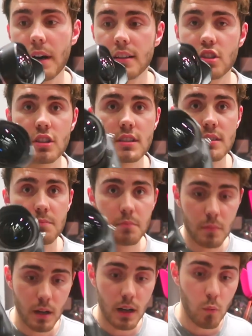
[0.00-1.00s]
but just
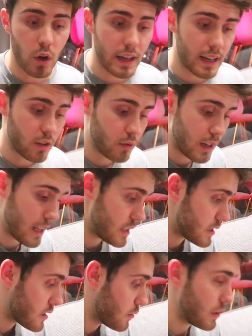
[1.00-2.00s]
a wide angle
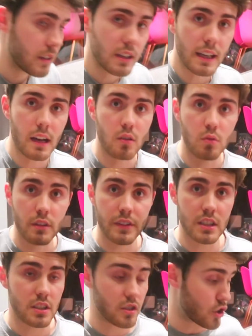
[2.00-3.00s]
lens so we can get all of
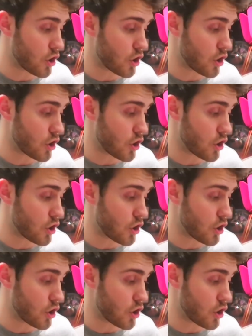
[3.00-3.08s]
us in